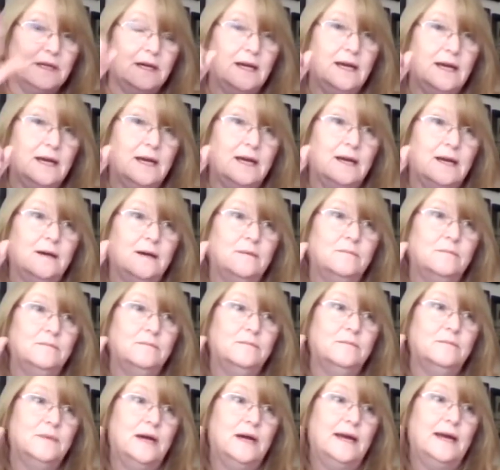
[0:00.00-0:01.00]
Um,
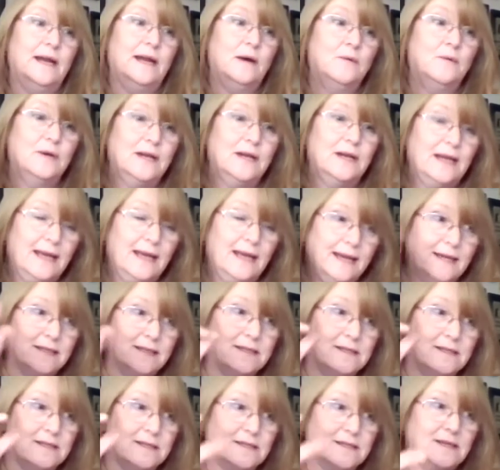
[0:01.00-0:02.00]
and I would like
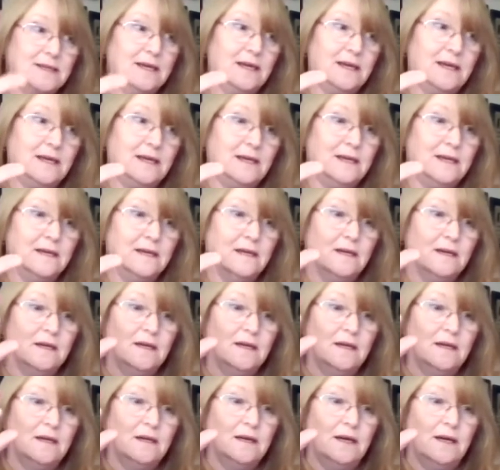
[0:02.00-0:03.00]
to see
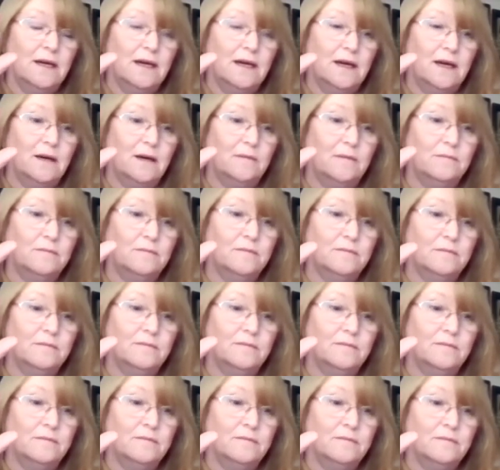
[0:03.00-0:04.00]
um,
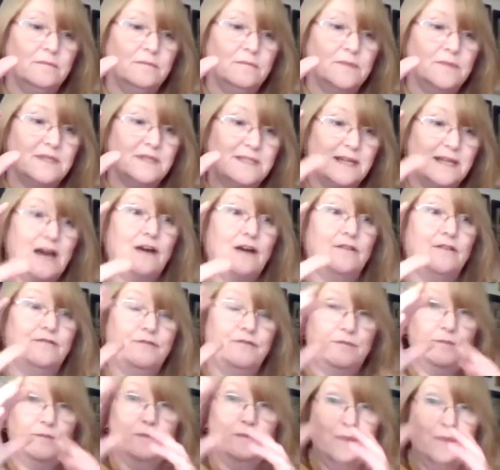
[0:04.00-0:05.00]

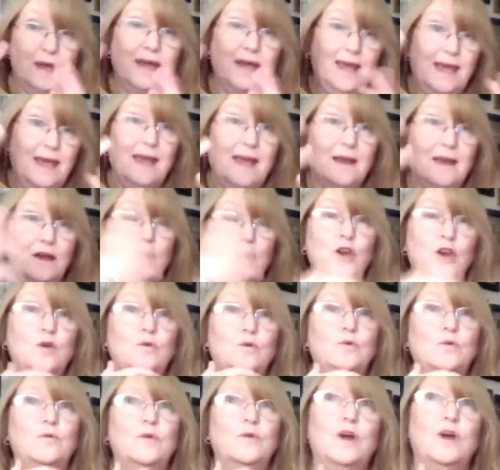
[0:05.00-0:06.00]
staff
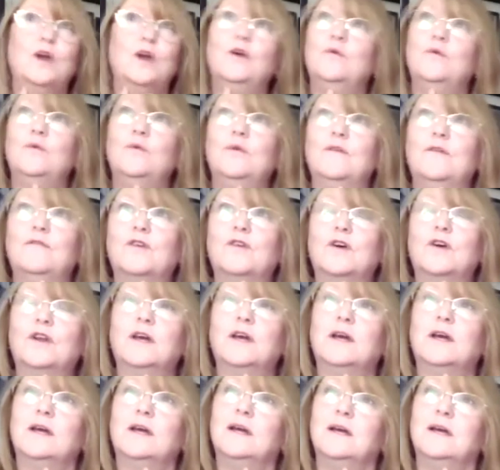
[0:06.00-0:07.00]
who who have got
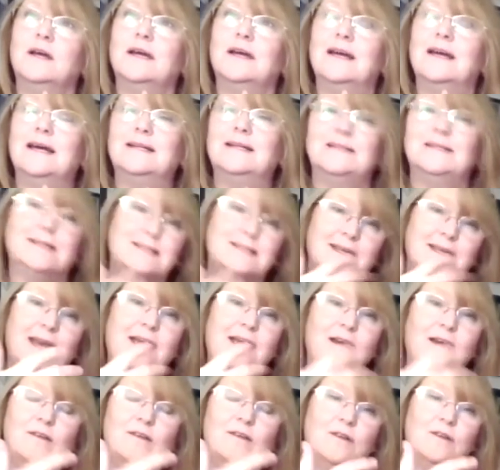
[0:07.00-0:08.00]
a, a
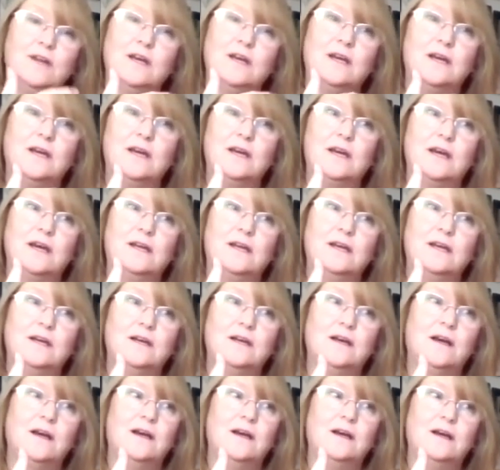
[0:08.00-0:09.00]
desire and a and a,
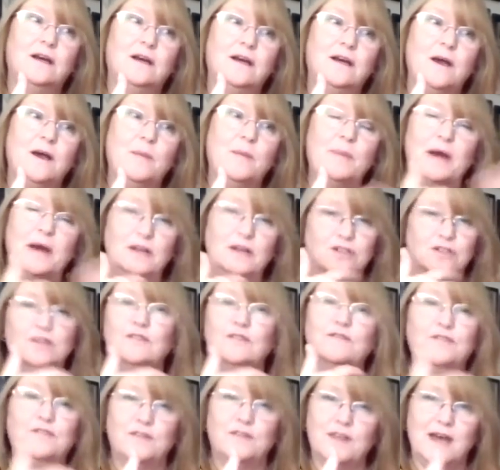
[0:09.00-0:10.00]
a
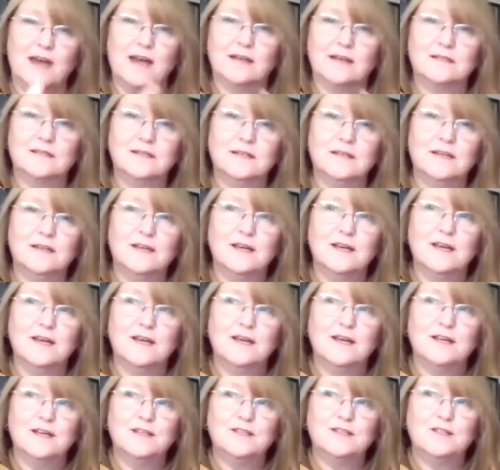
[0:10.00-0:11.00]
passion for that
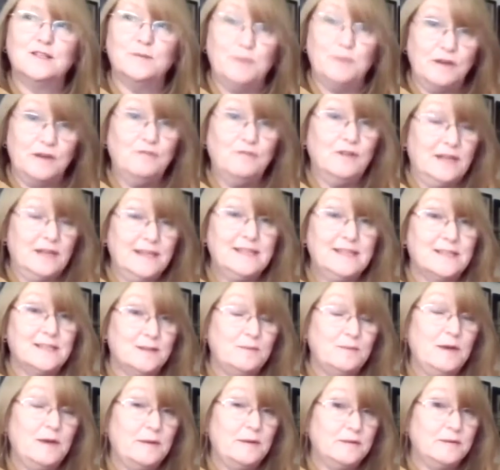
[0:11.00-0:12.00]
to be released to
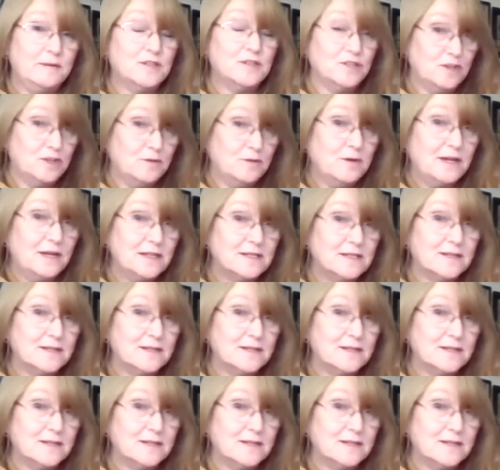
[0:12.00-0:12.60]
be able to do it